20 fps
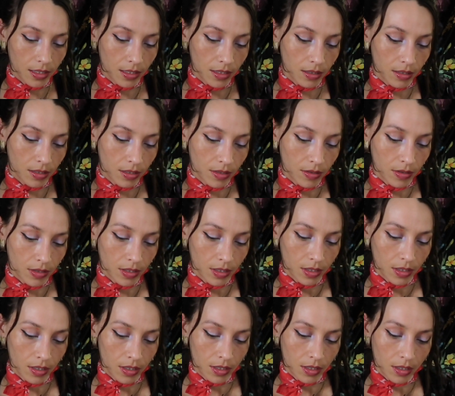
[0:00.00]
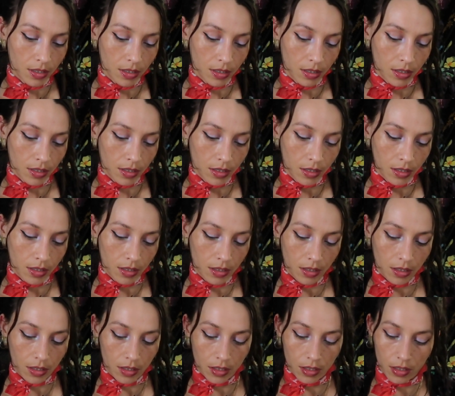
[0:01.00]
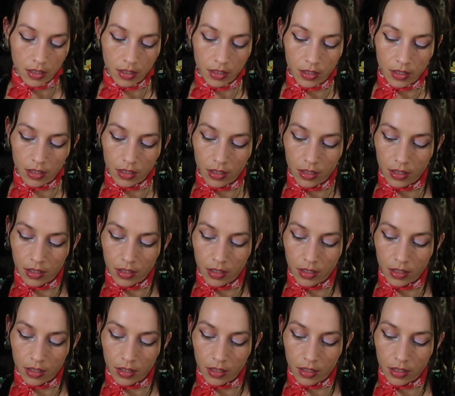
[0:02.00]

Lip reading: [no speech]